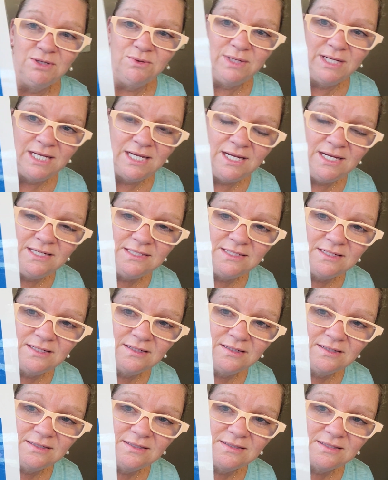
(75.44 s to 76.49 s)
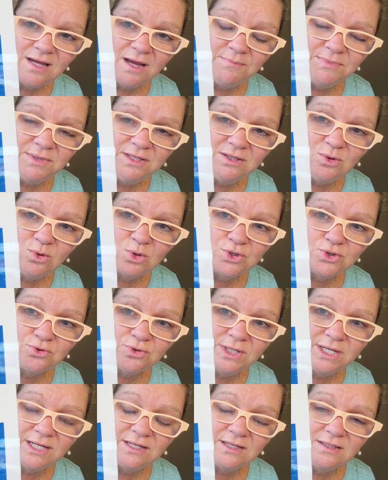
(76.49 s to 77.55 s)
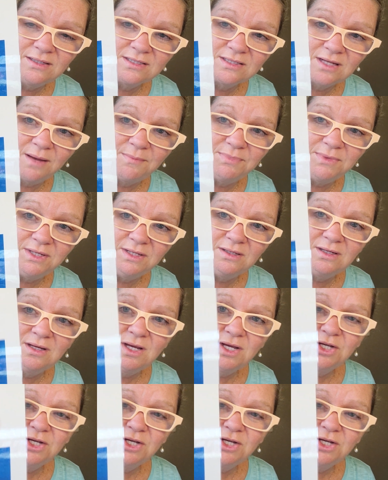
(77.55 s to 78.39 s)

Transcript: you eat something or drink something.